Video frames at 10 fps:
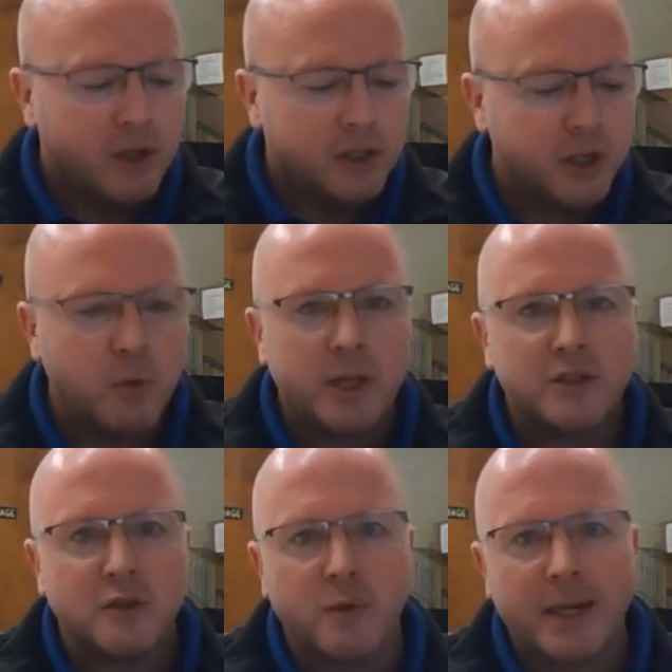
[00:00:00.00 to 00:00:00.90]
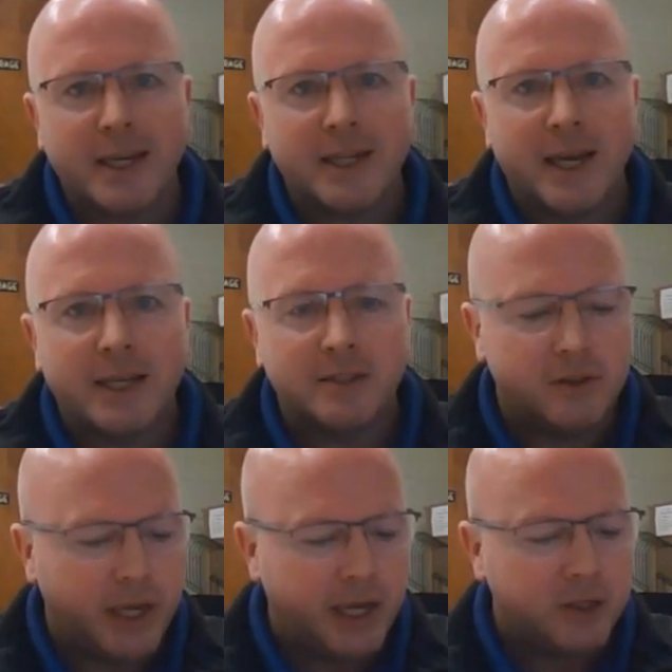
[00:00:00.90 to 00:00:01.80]
She wants to recognize
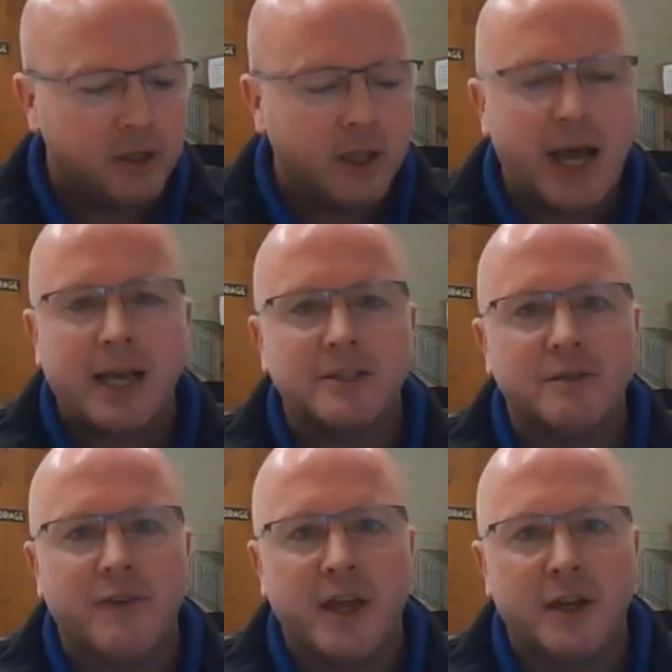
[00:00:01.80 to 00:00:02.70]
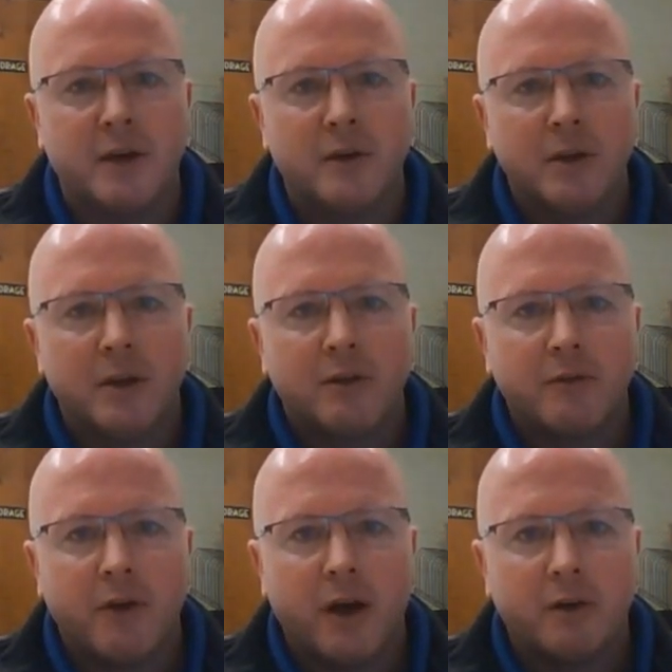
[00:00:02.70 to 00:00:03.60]
Daniel Acevedo
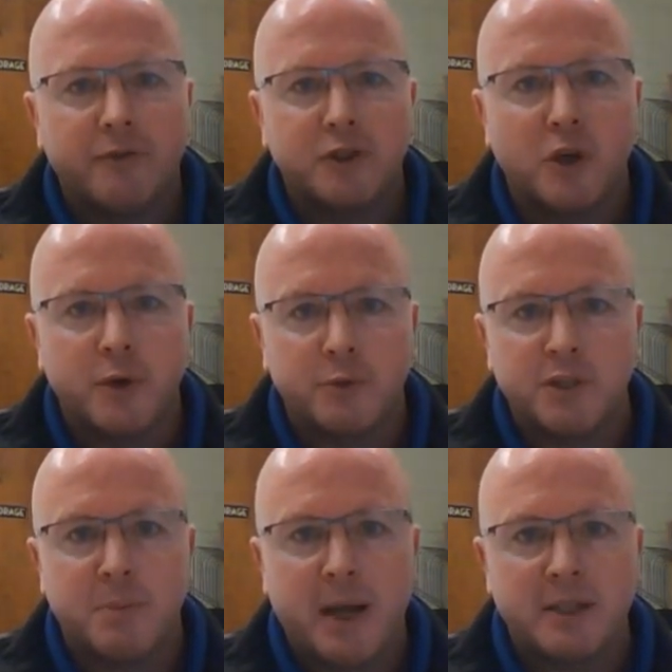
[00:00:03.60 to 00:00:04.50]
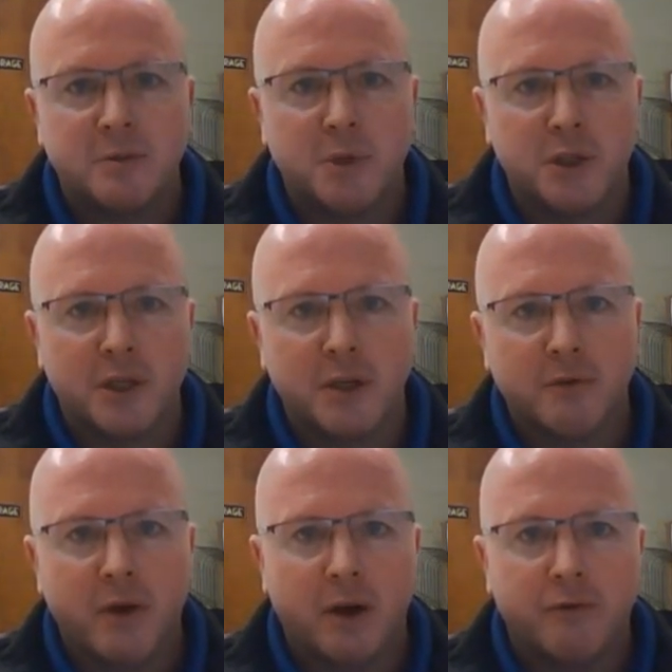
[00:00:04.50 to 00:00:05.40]
uh, for showing responsibility
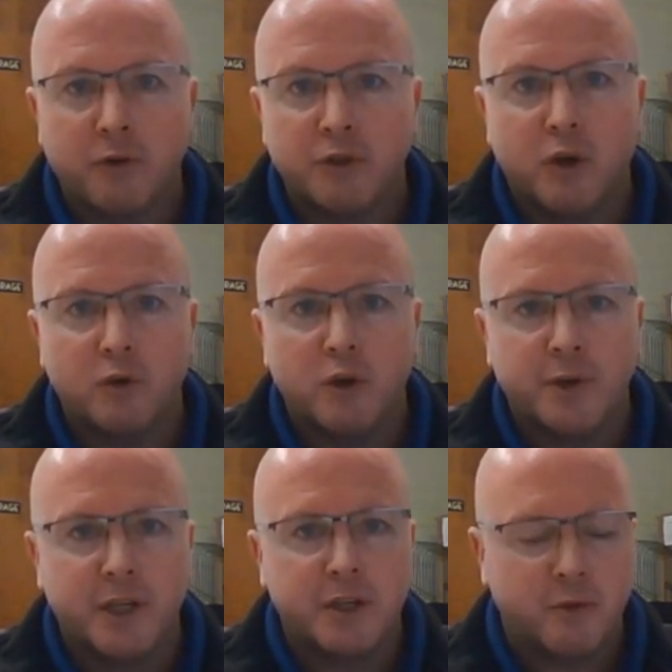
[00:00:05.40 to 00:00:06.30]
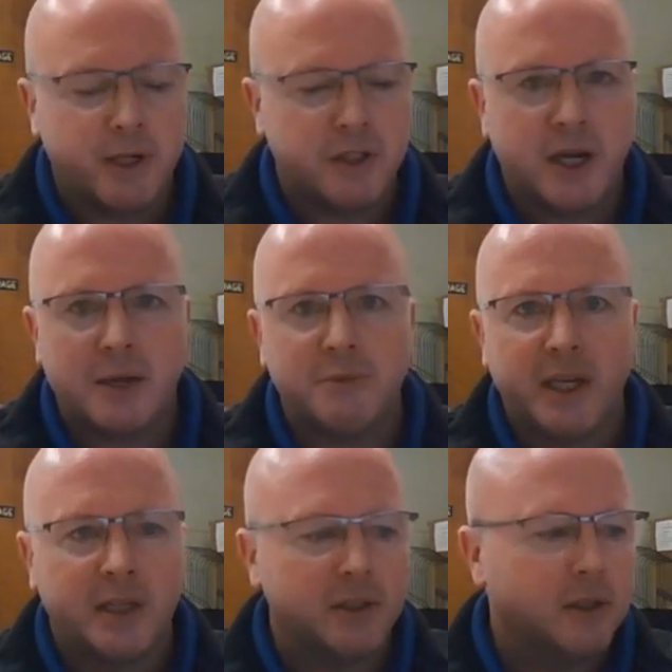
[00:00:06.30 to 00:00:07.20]
uh, for his own learning. Great job,
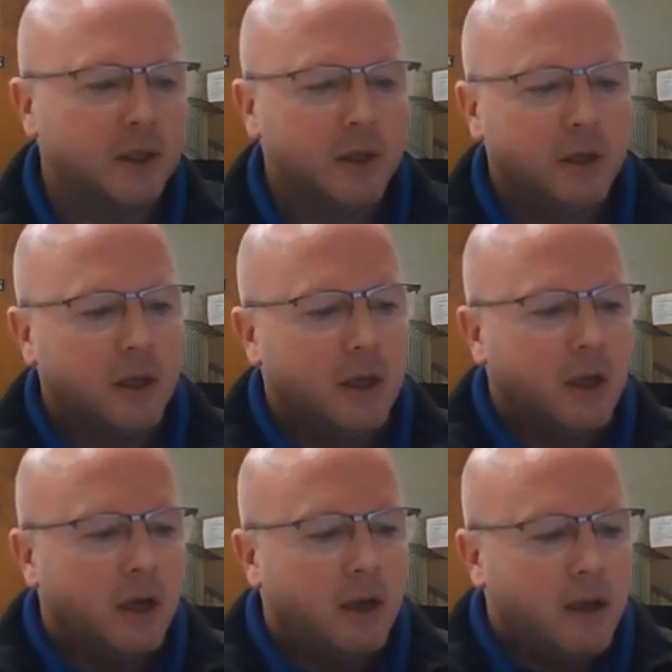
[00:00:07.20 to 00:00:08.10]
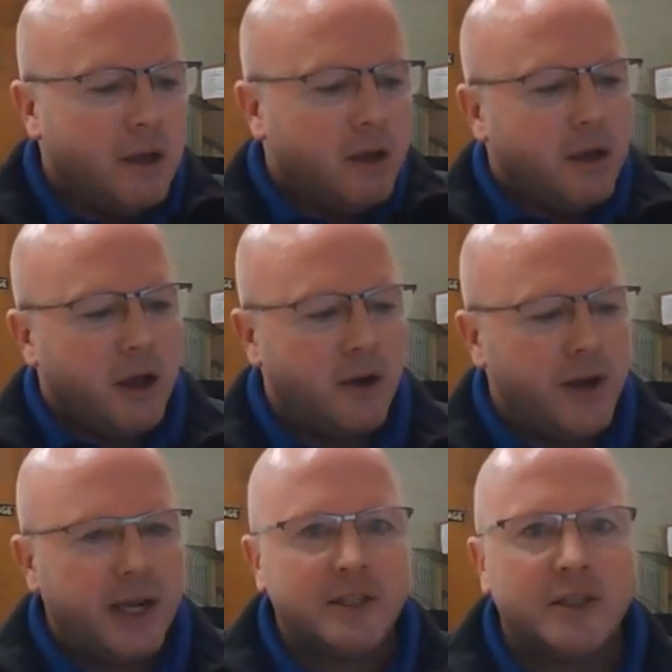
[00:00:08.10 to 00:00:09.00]
Daniel. Our
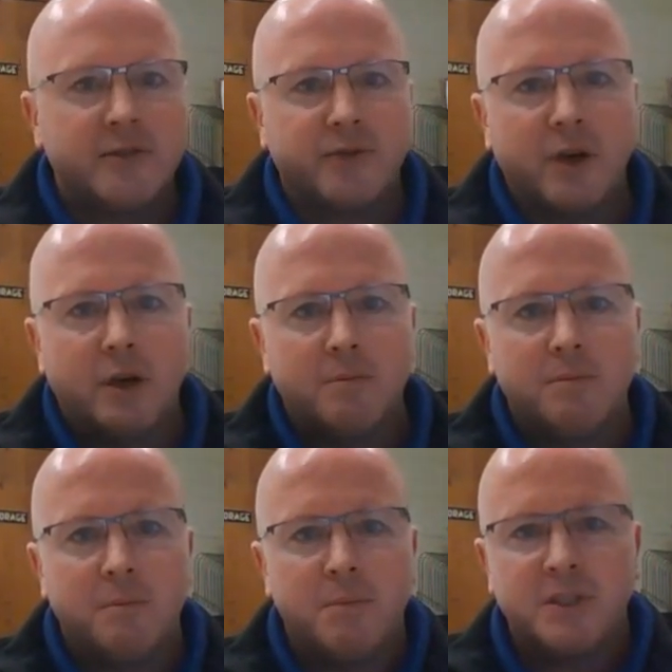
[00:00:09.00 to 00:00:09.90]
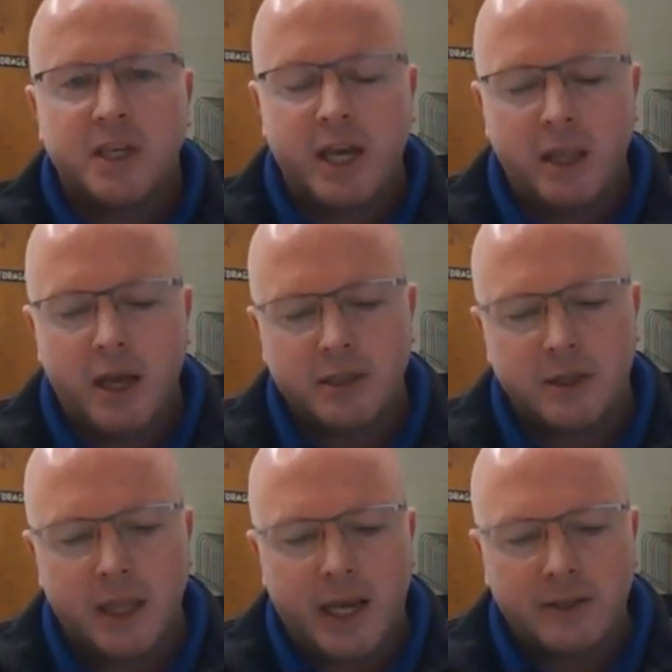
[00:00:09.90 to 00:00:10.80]
next is from Miss Kellogg's
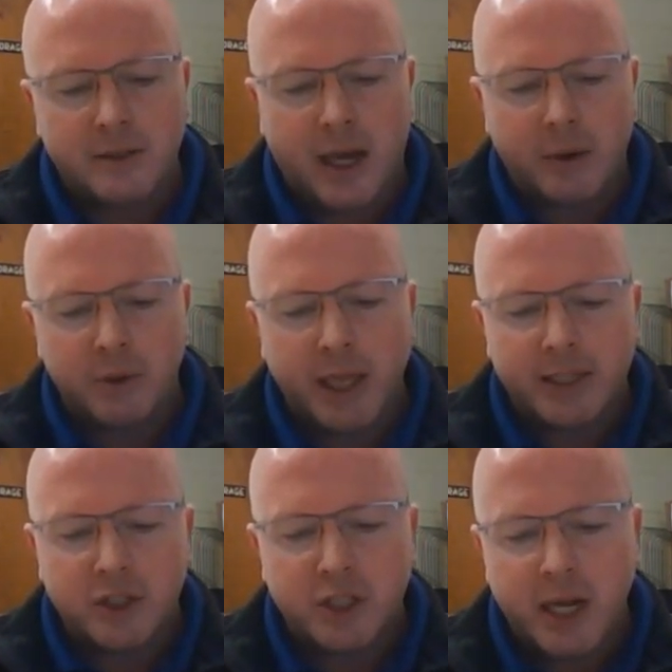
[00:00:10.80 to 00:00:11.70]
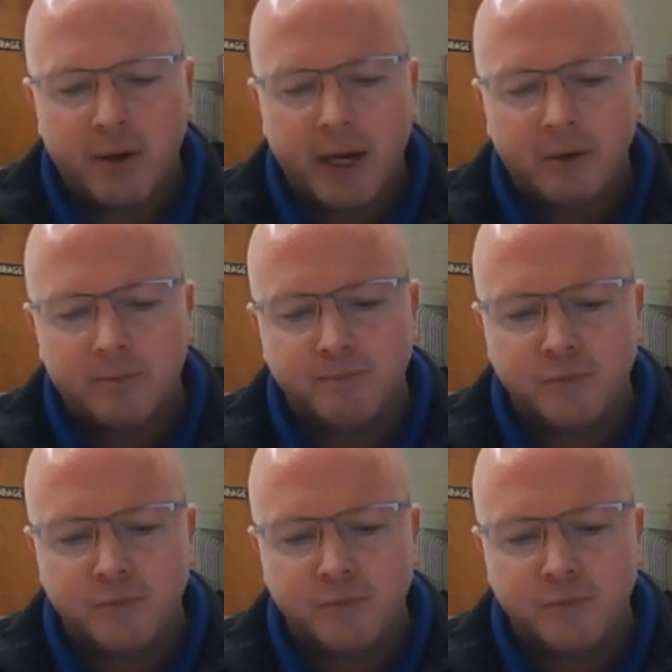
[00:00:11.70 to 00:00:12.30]
class. I would like to shout out